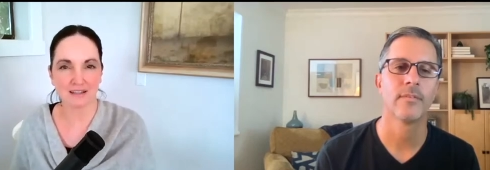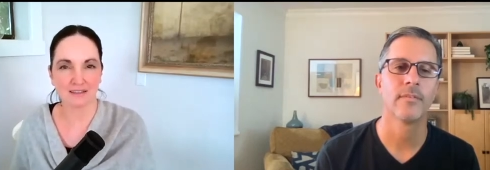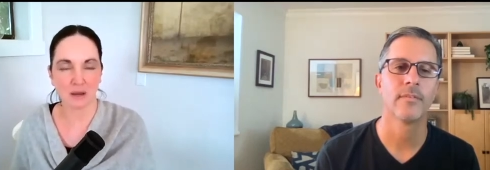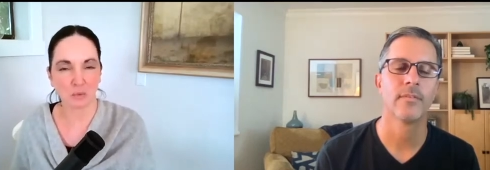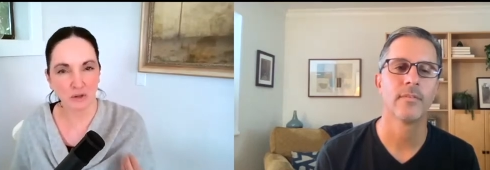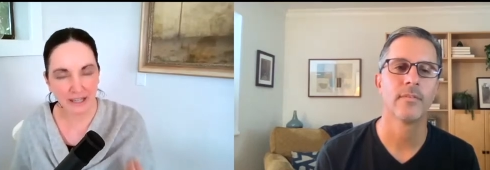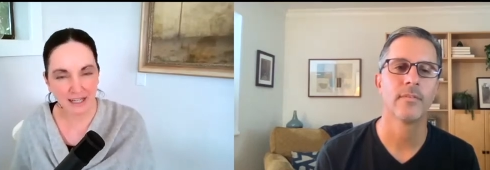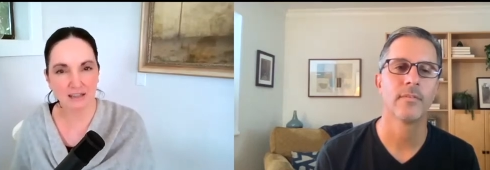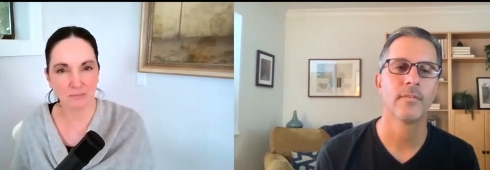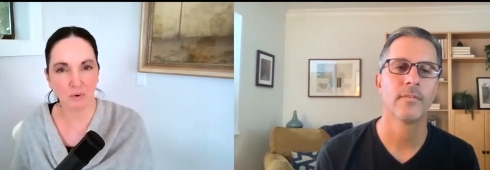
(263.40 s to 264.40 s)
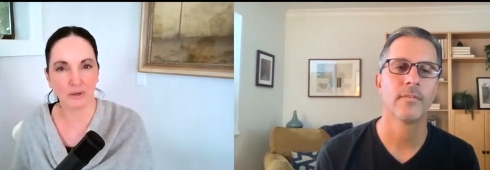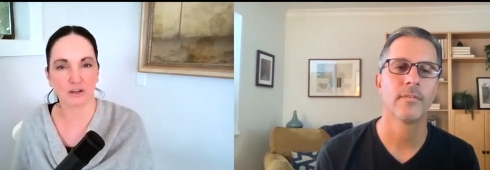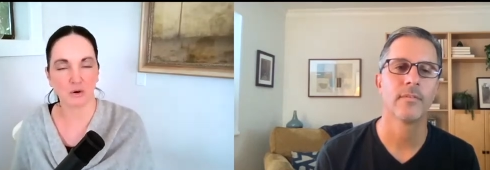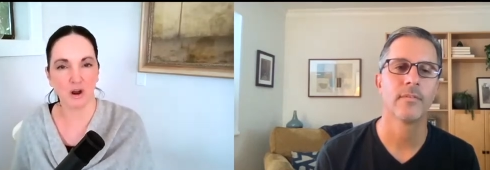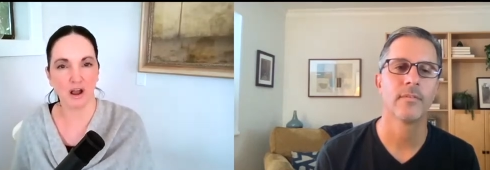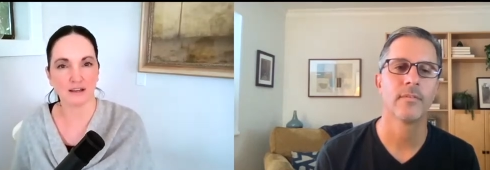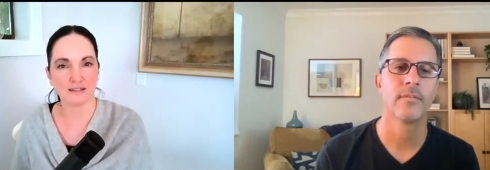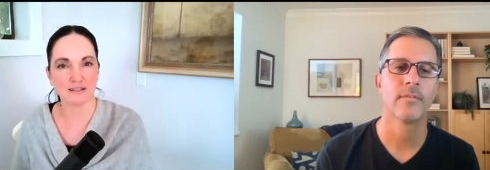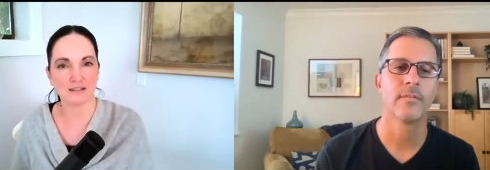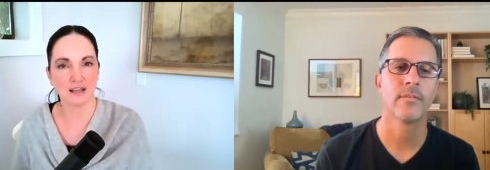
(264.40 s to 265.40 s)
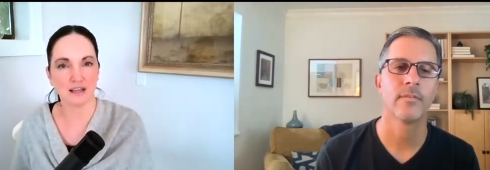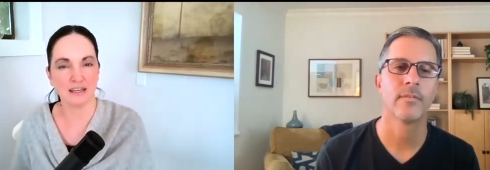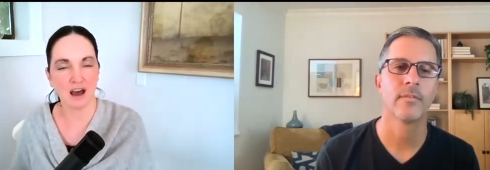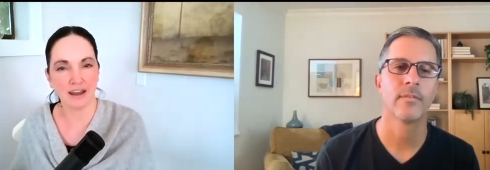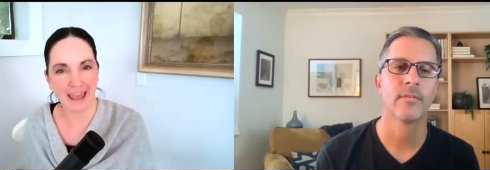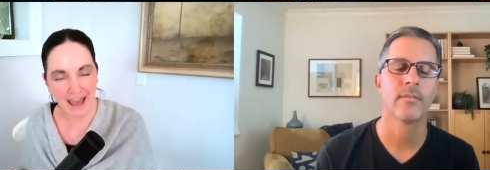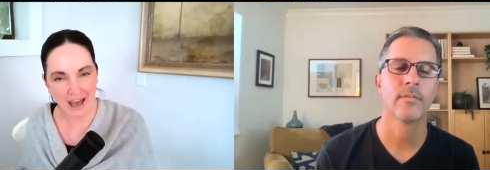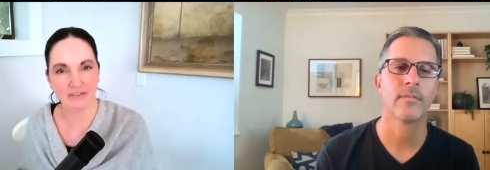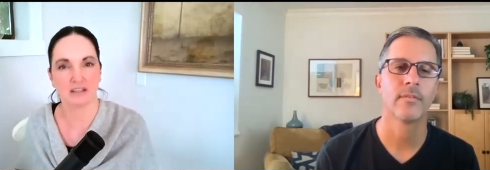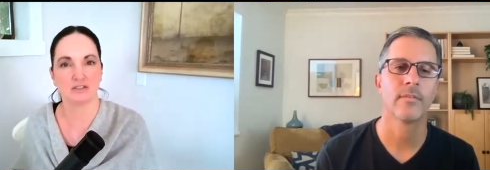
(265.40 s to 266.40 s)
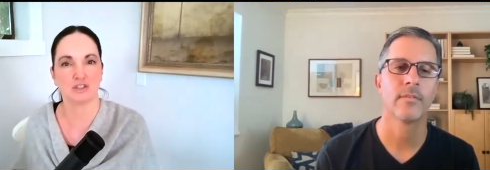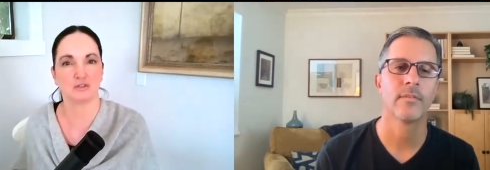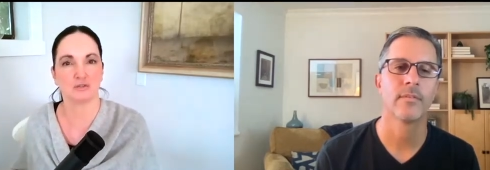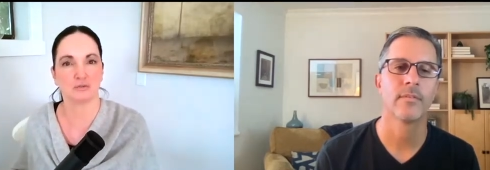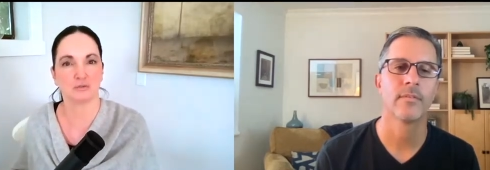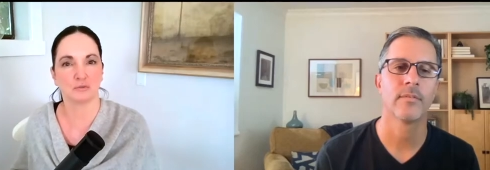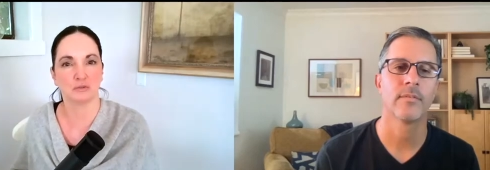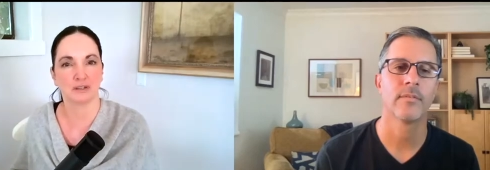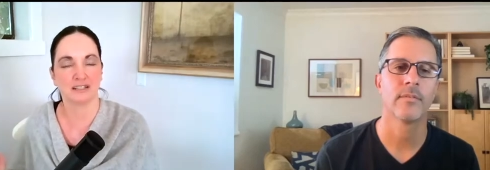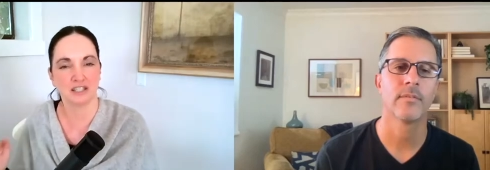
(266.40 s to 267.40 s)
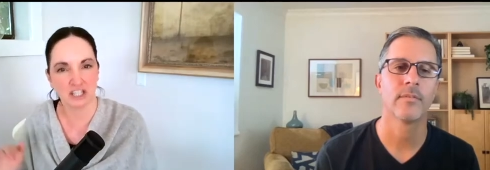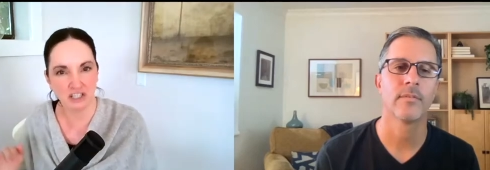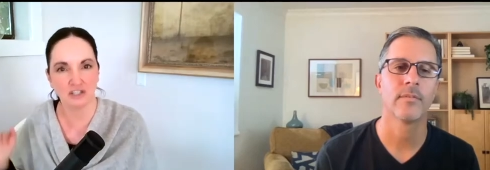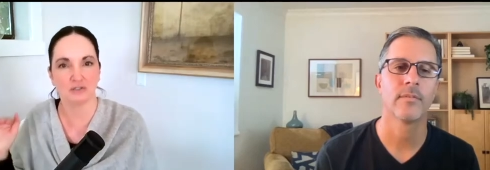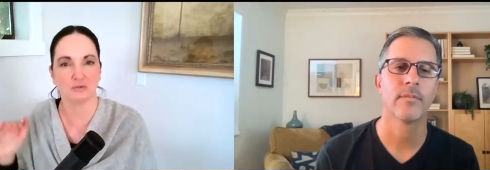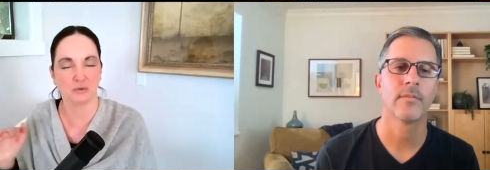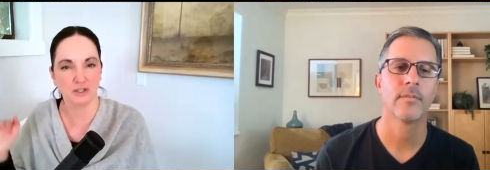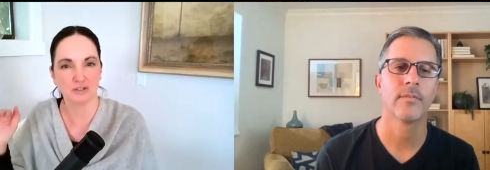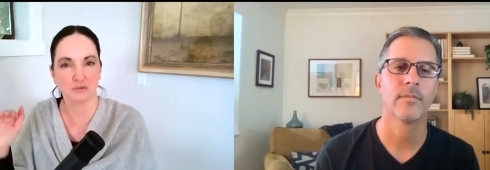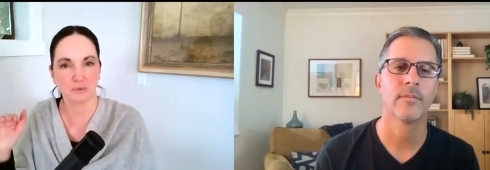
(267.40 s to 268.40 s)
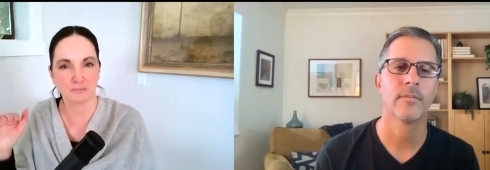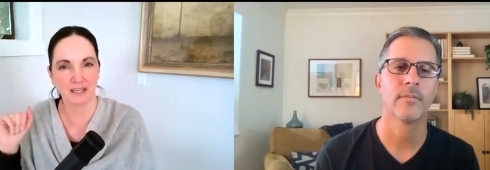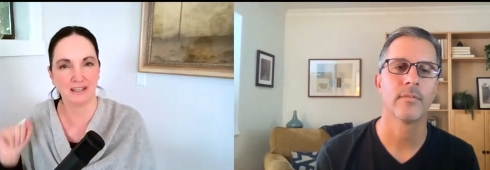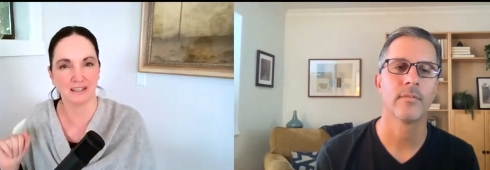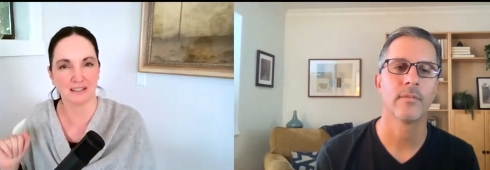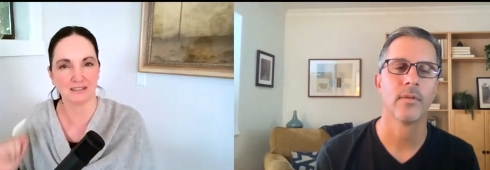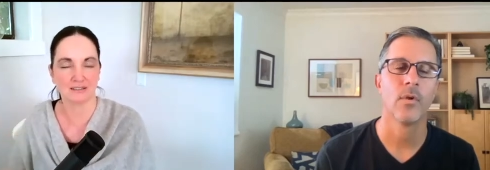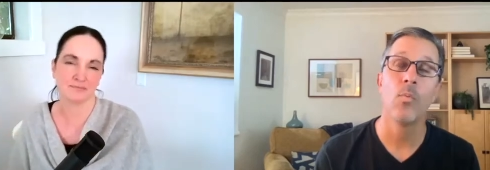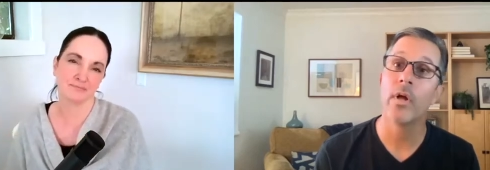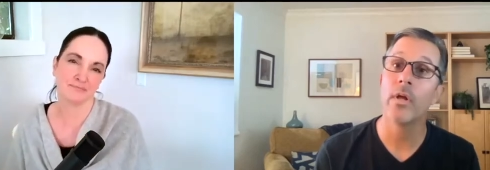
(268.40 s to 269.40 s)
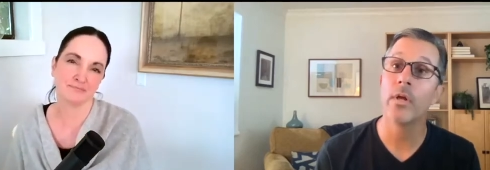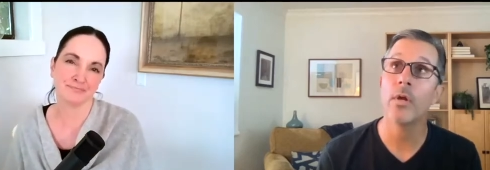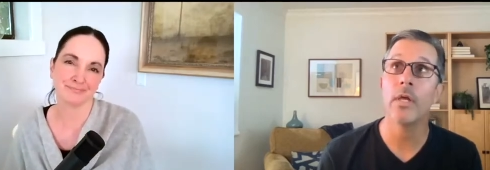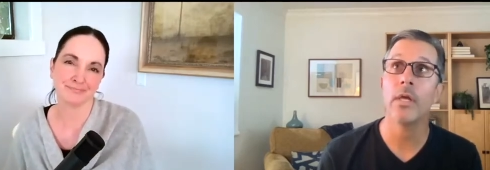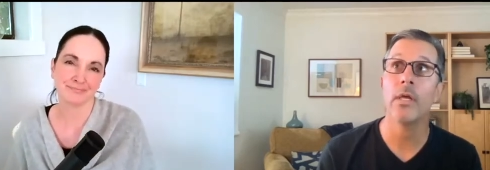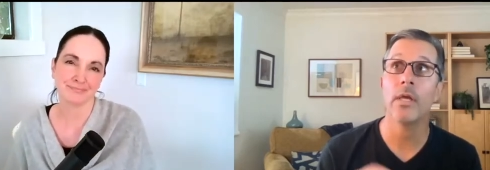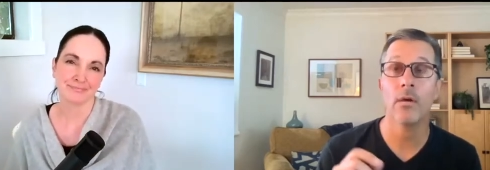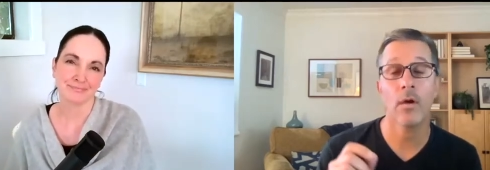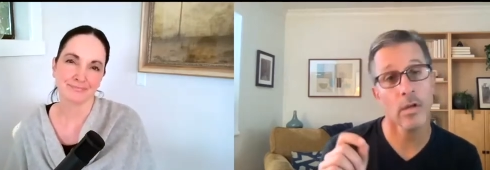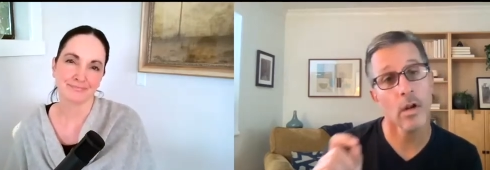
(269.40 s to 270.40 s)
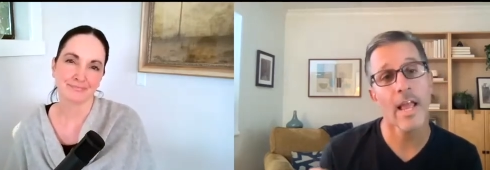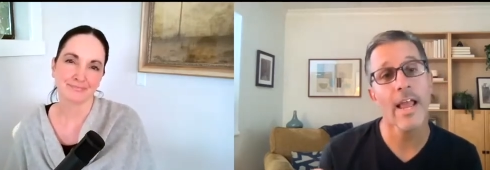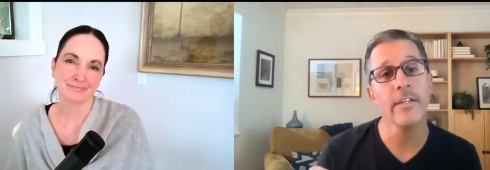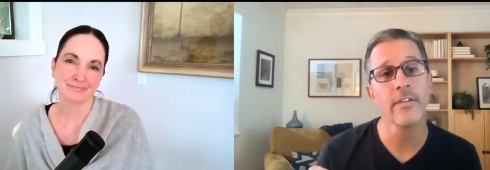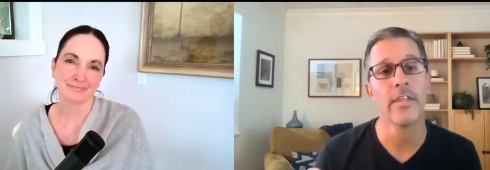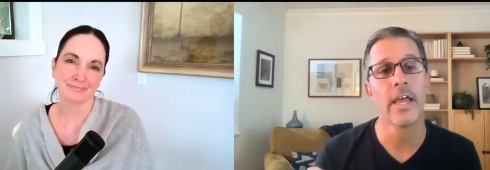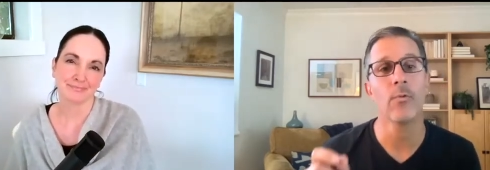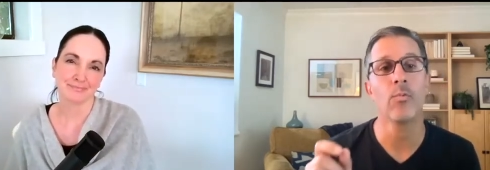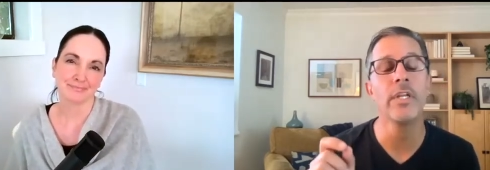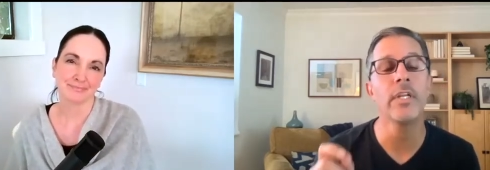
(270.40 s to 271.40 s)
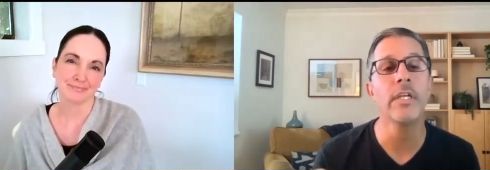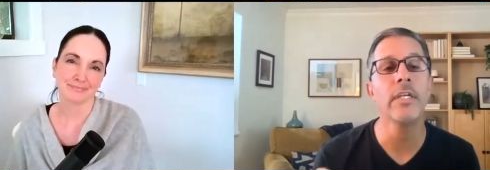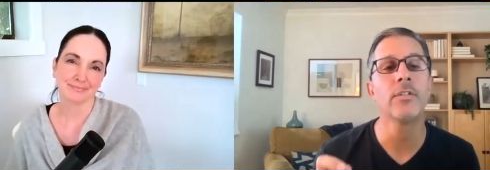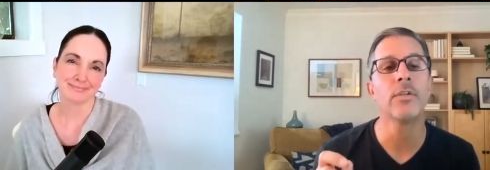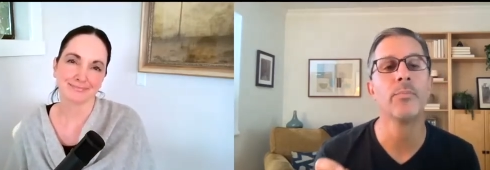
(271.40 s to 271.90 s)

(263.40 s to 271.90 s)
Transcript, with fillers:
Speaker 1: that we're getting the point across and not having to continue to repeat it.
Speaker 2: Well, and I'll add to that, we need to